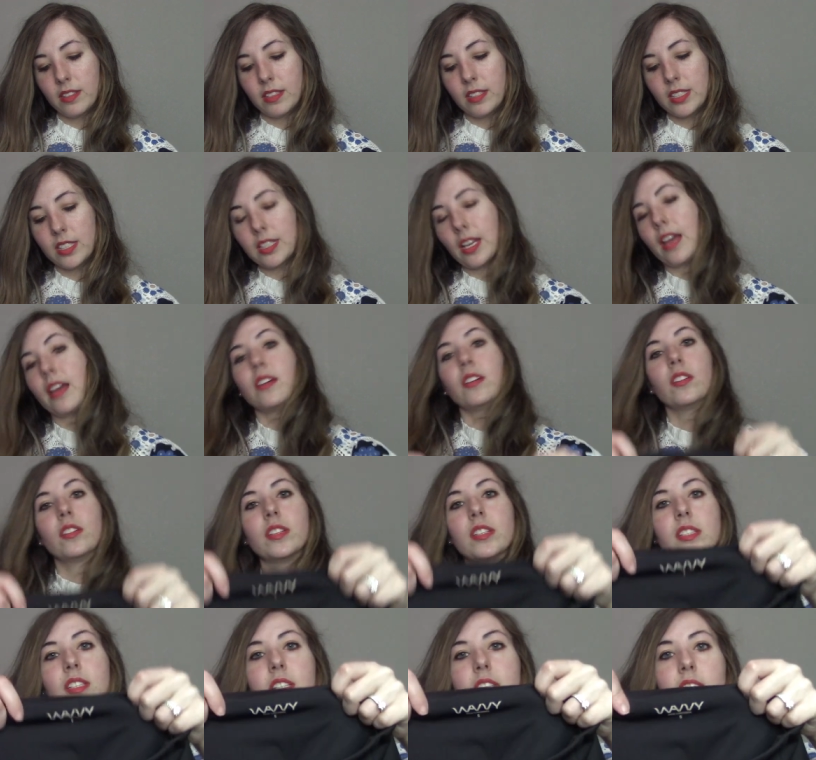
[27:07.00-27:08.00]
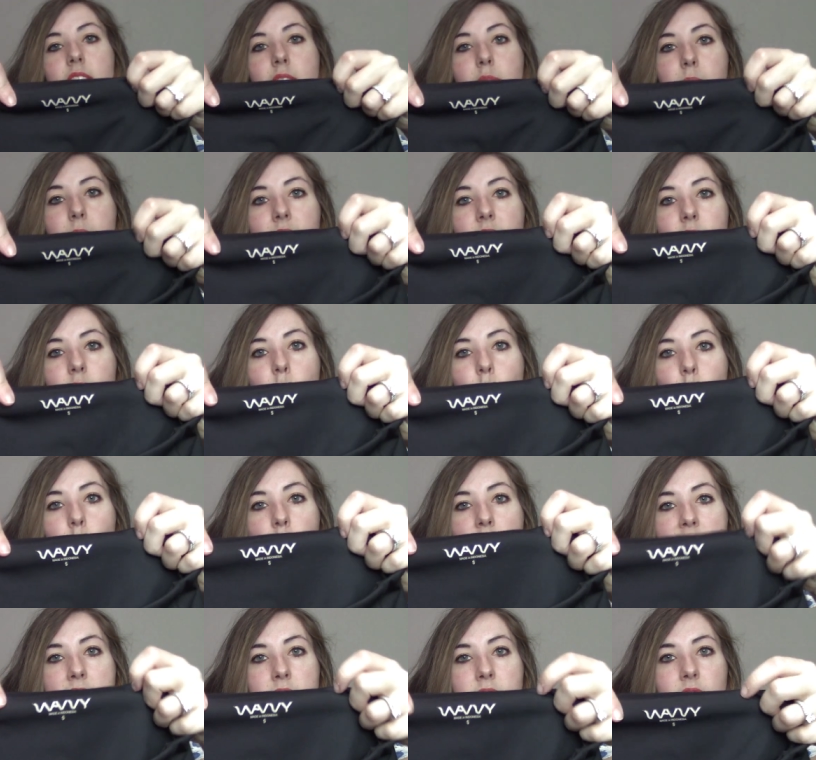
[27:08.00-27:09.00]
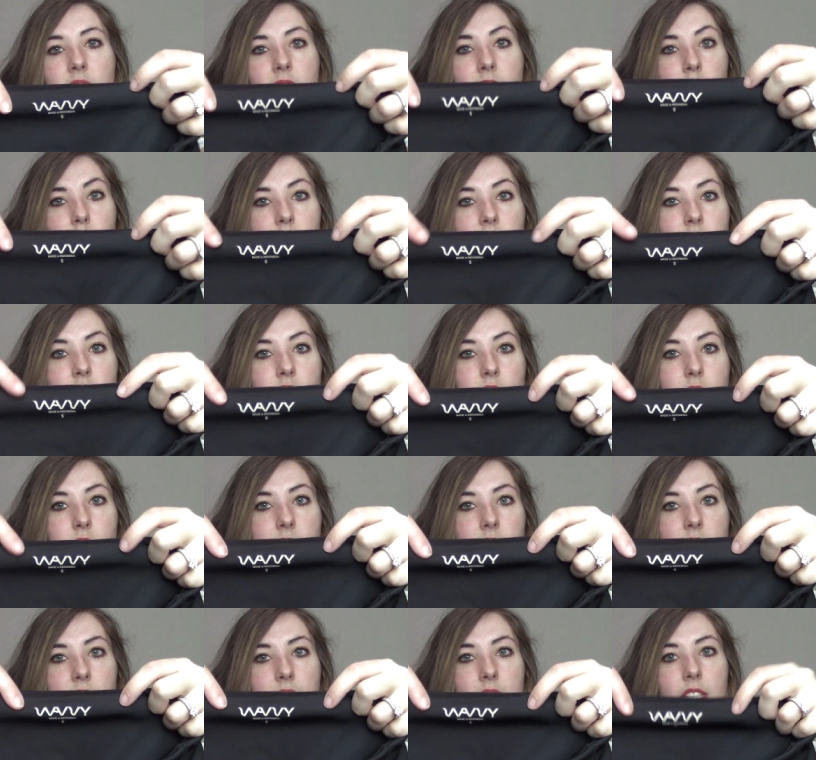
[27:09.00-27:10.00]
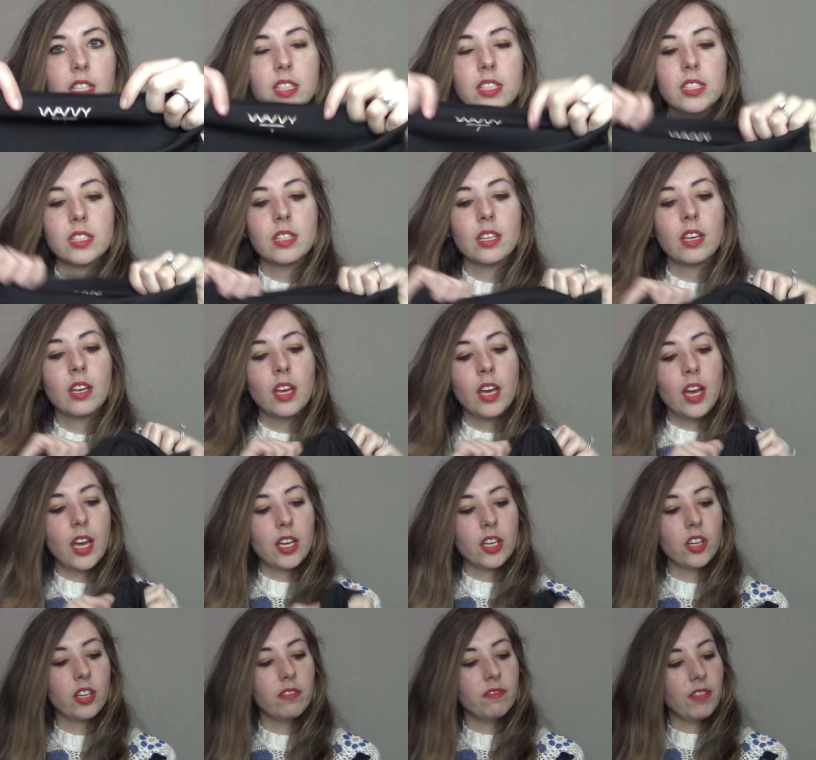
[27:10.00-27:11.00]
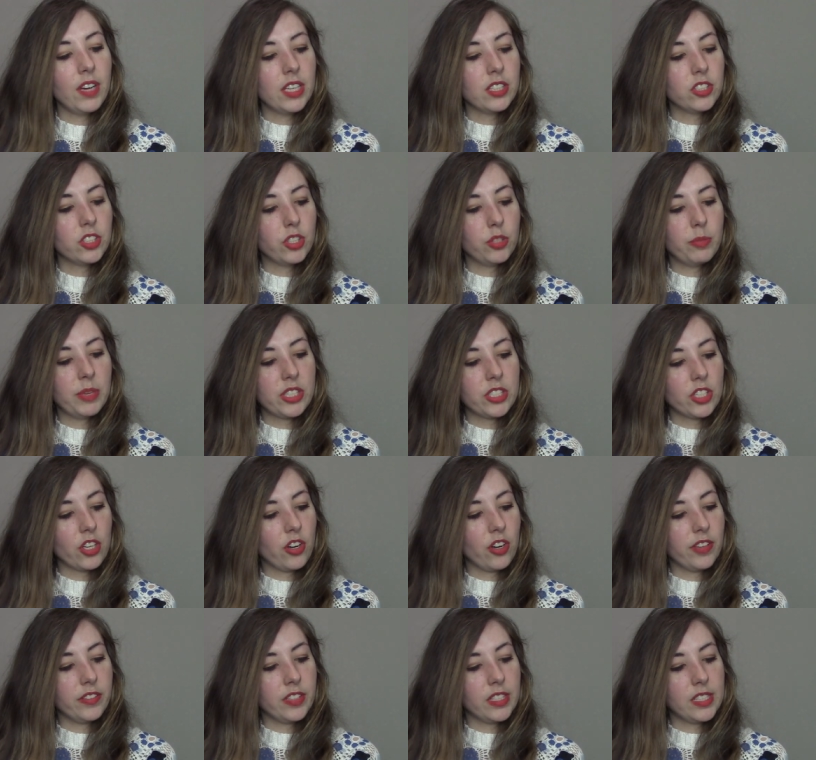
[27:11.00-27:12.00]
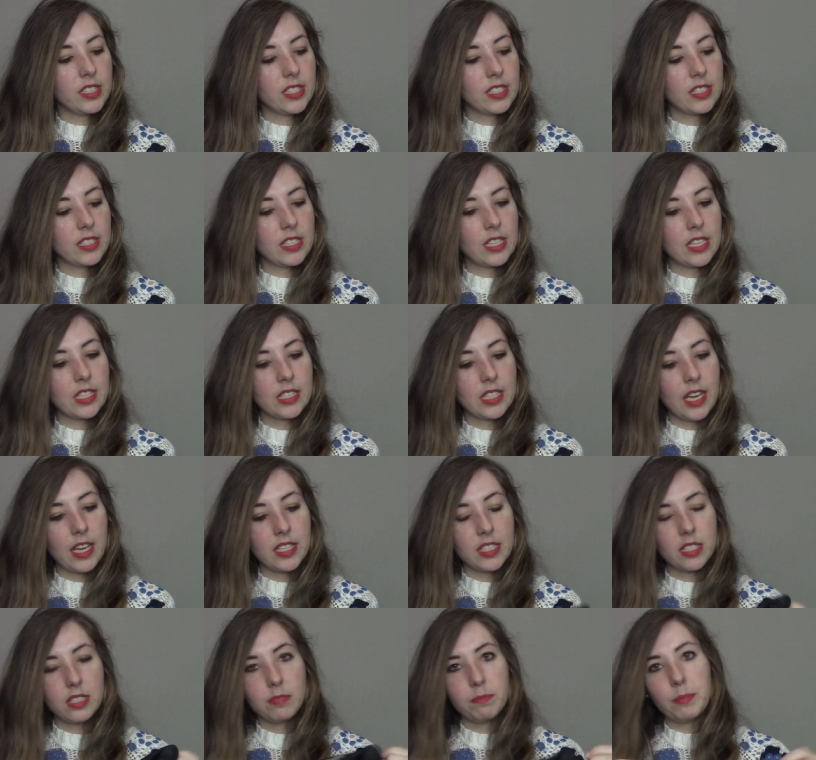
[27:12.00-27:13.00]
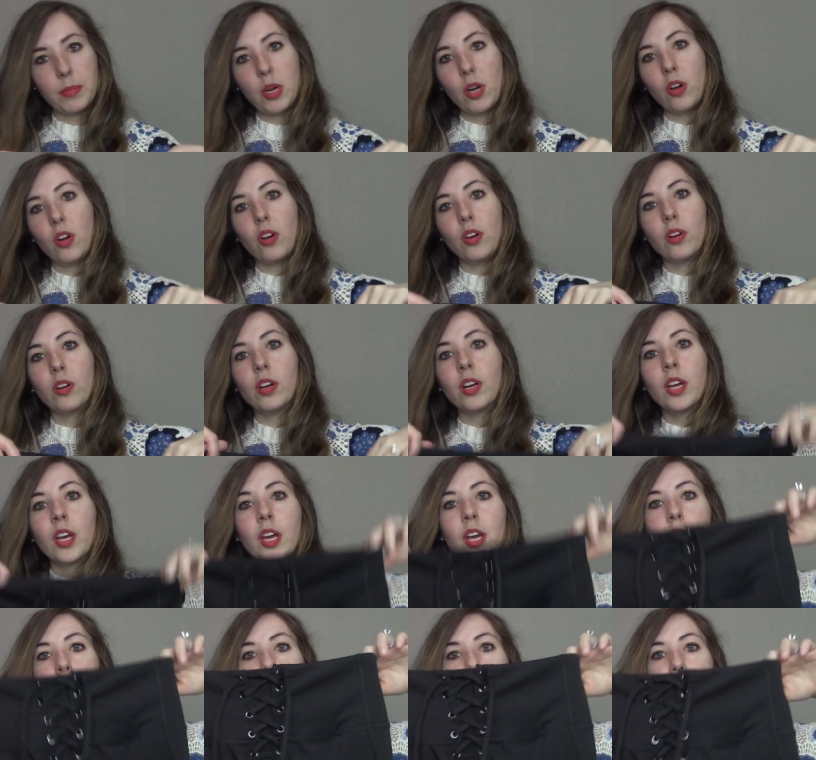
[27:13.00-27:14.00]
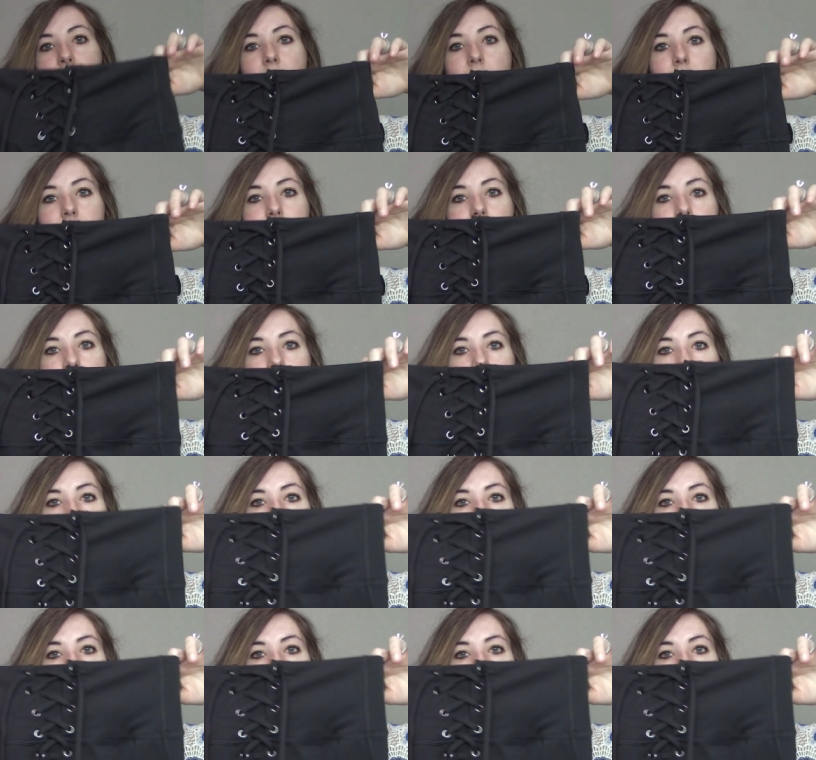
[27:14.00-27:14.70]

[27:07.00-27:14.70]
the style. This is the brand Wavy with two V's. Couldn't find too much on this. This is a size small, but I liked